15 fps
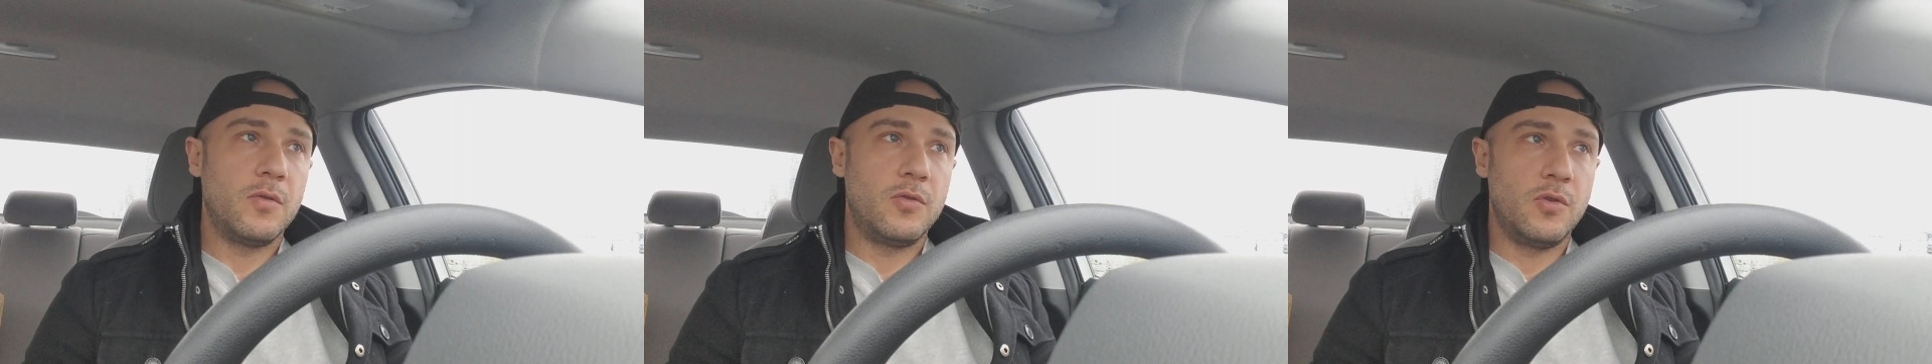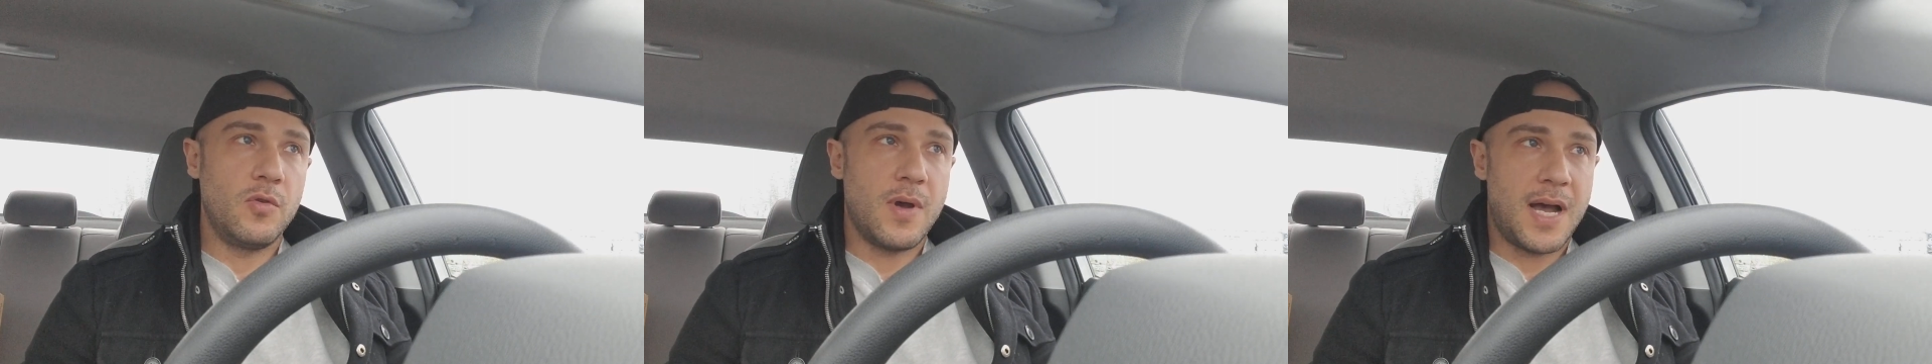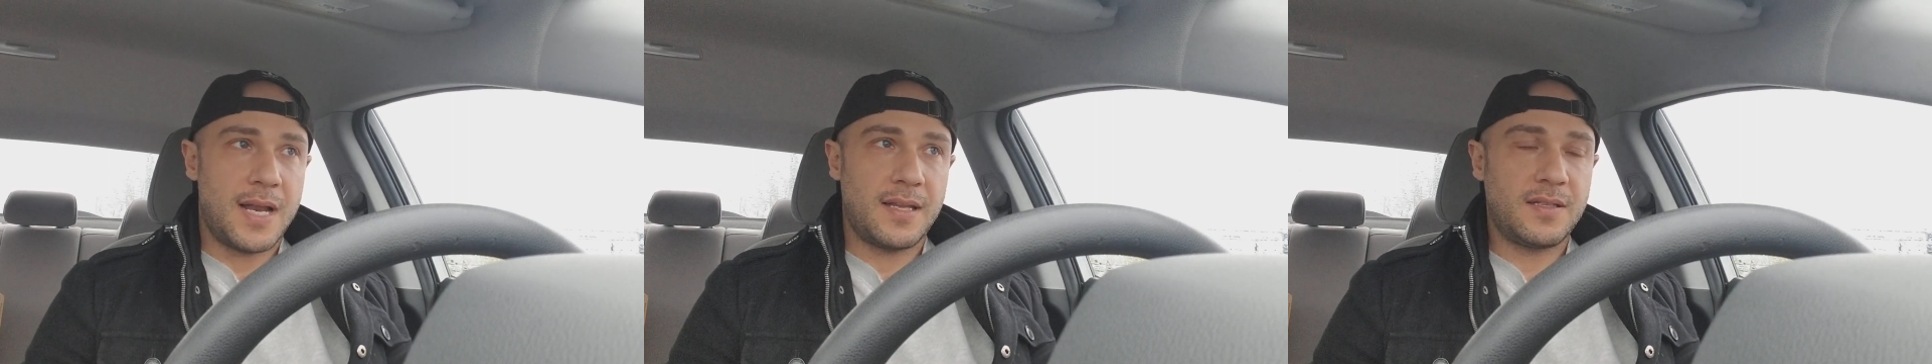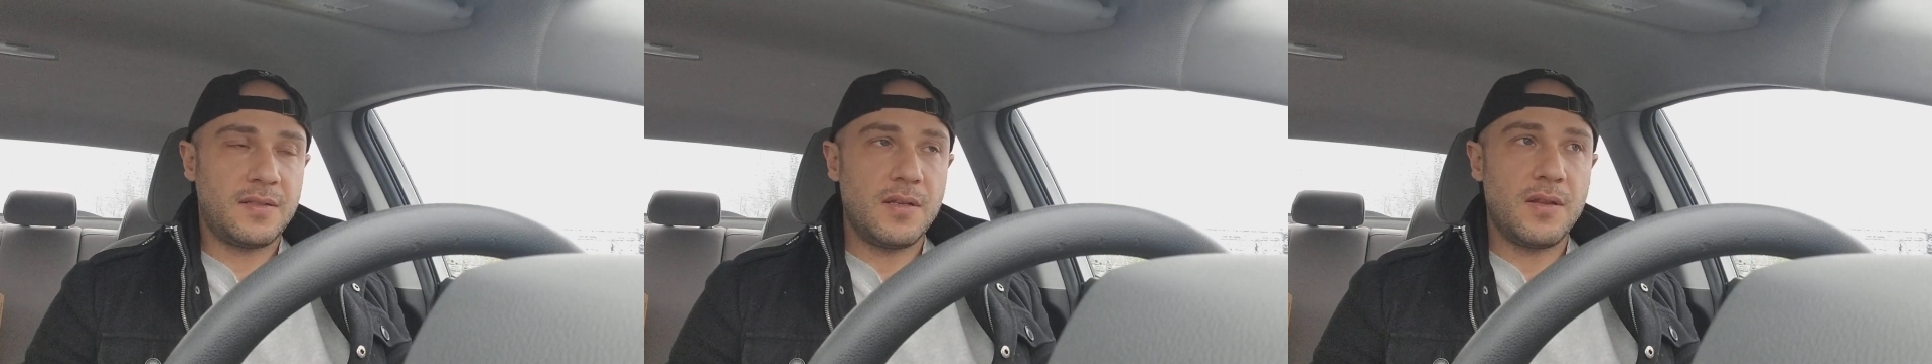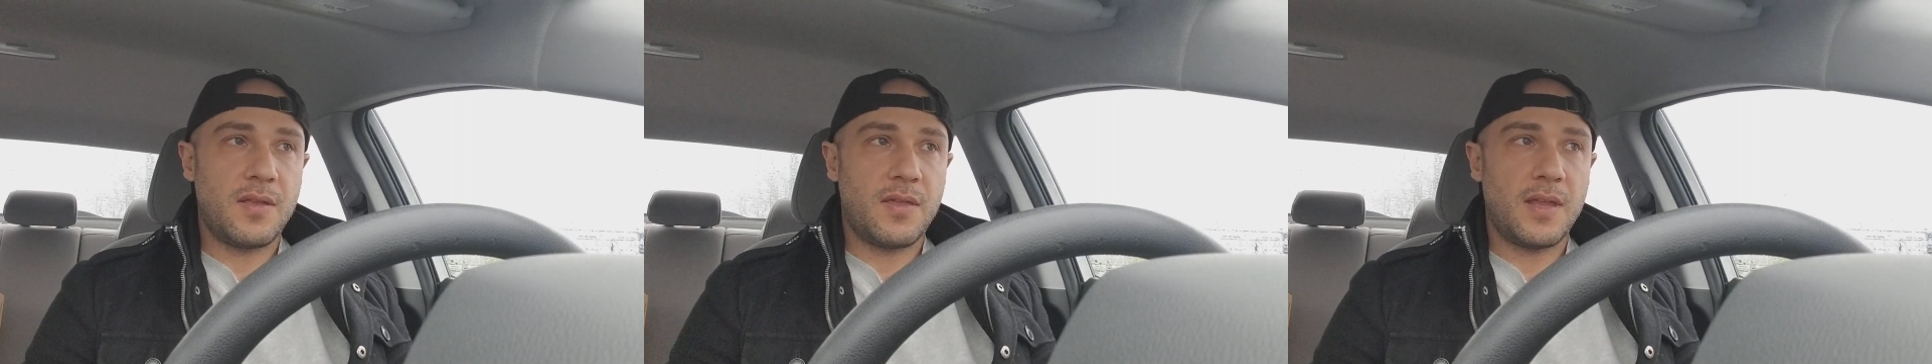Do you
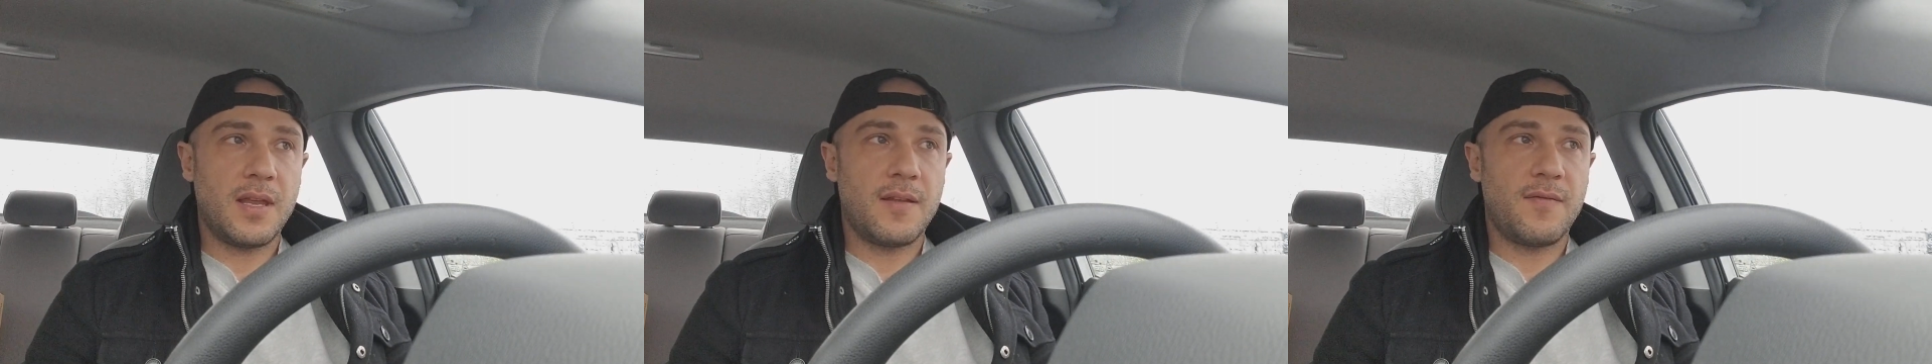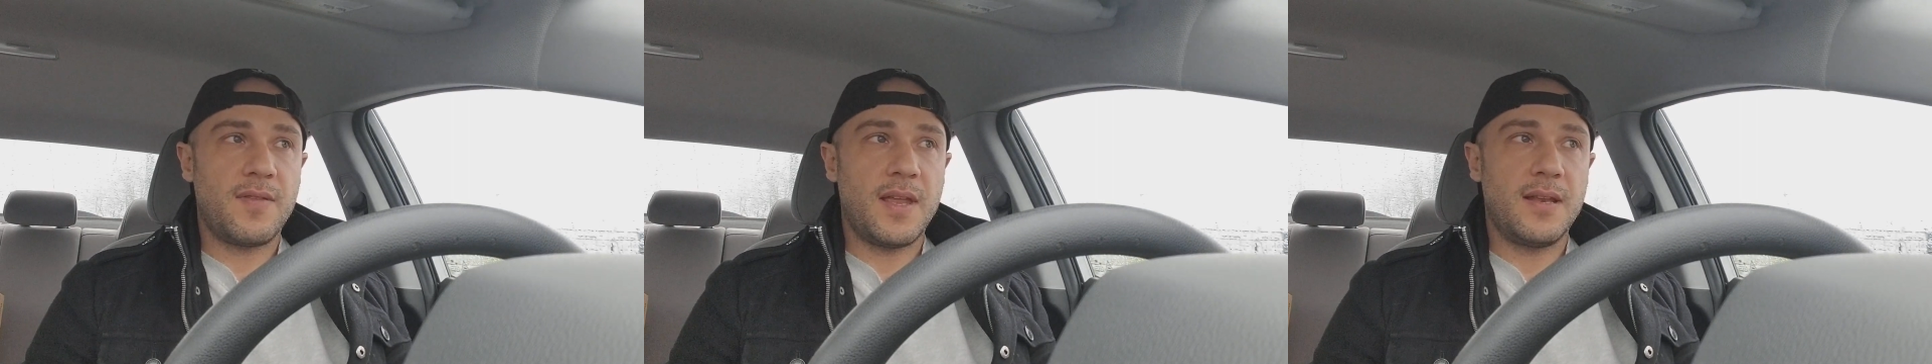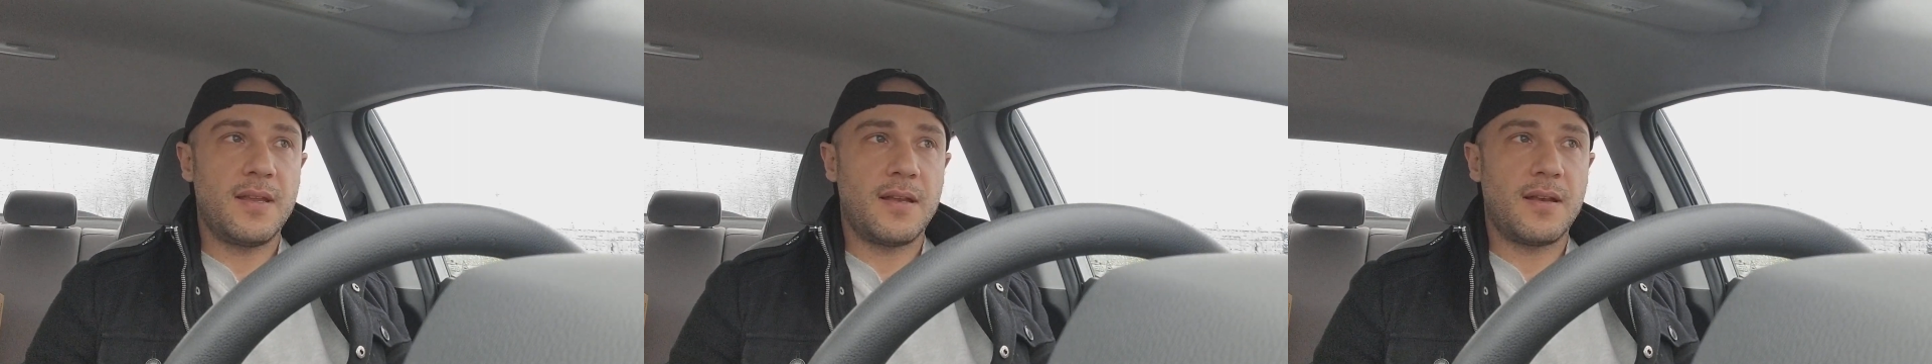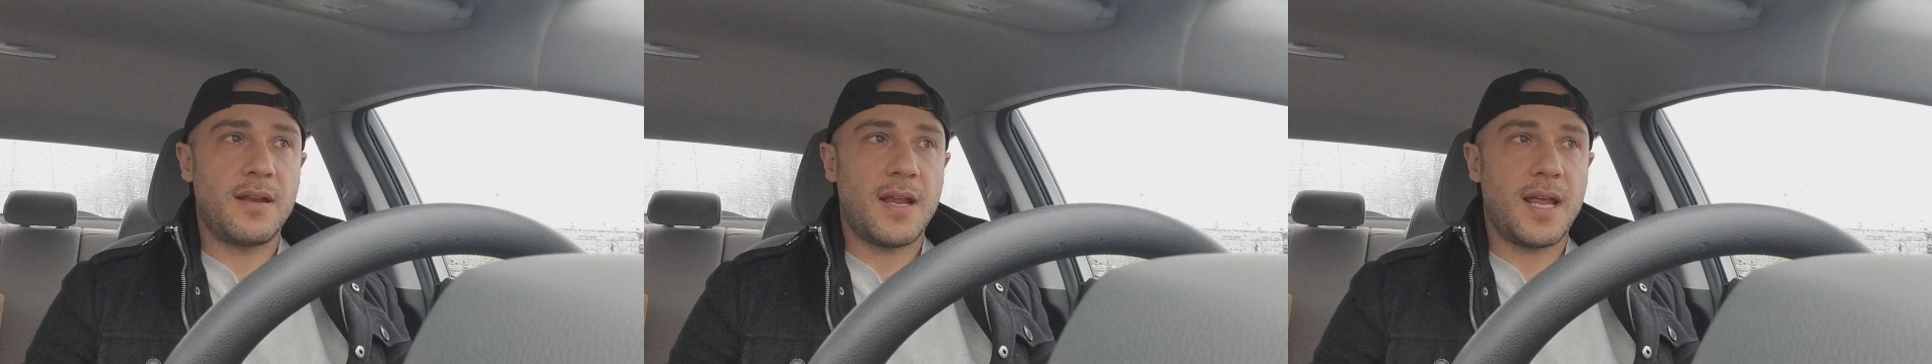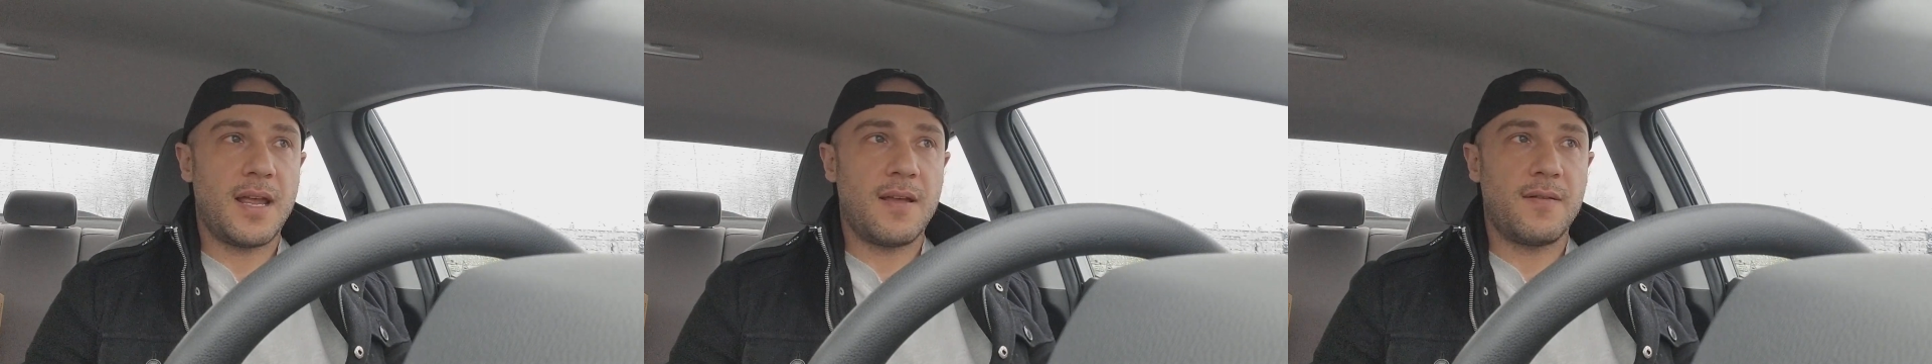honestly think if they didn't
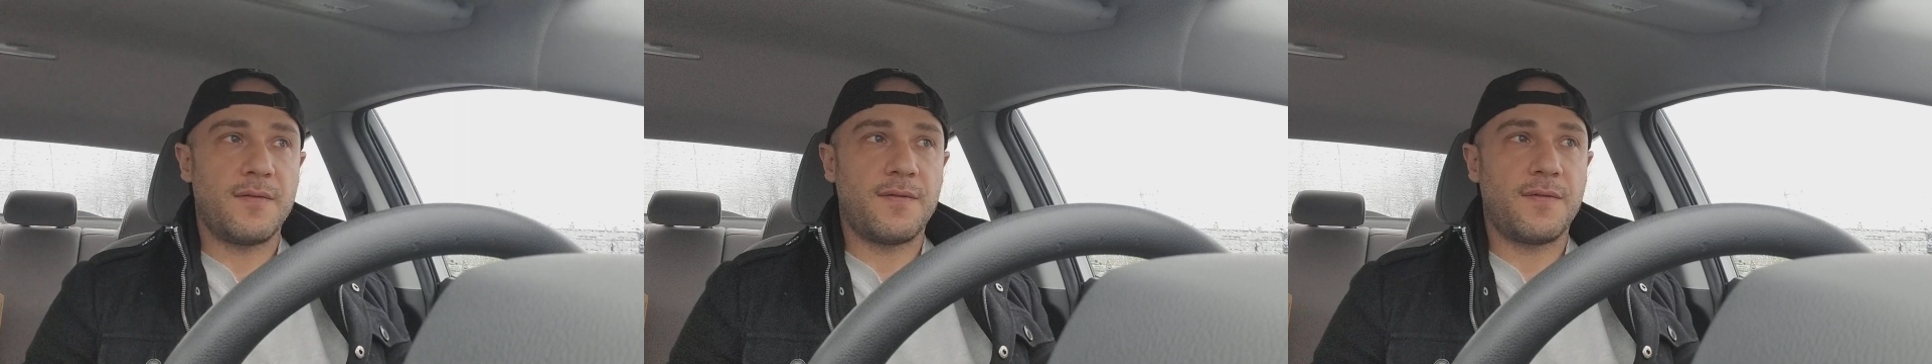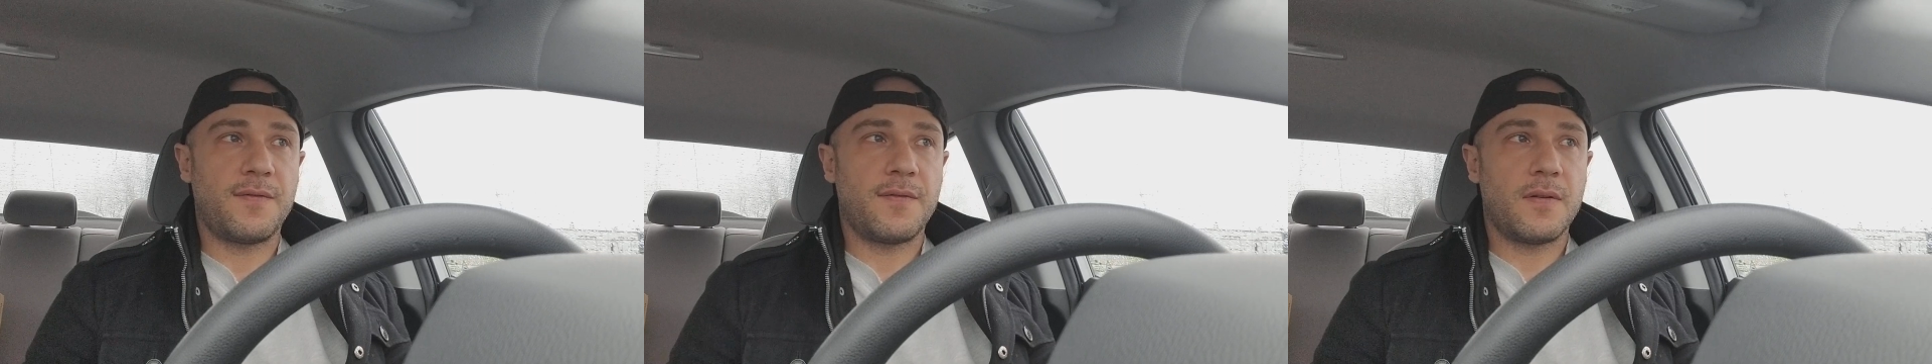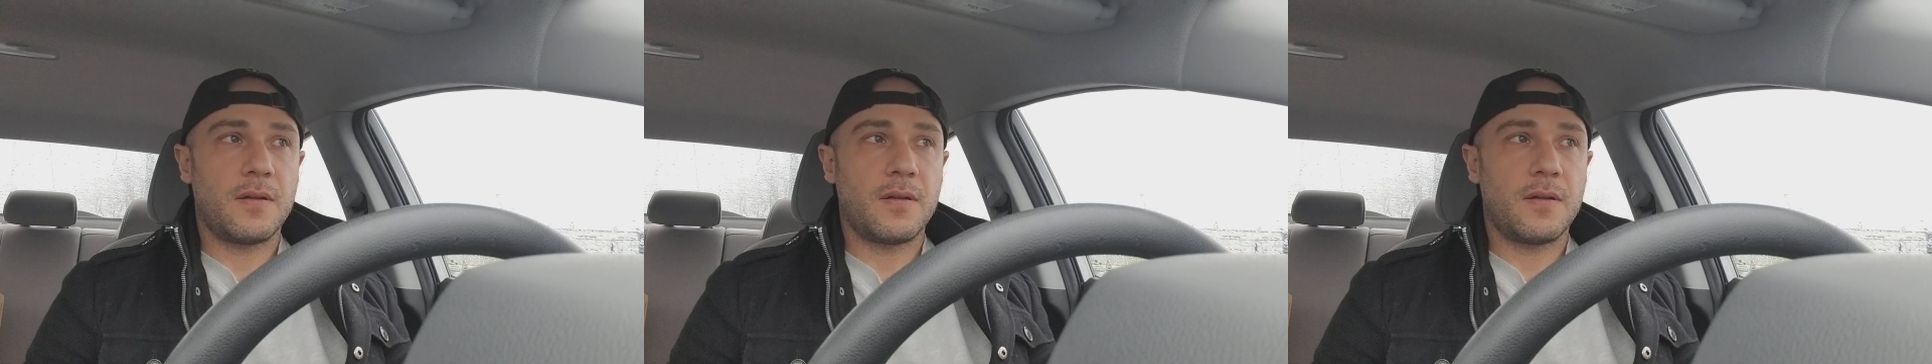have,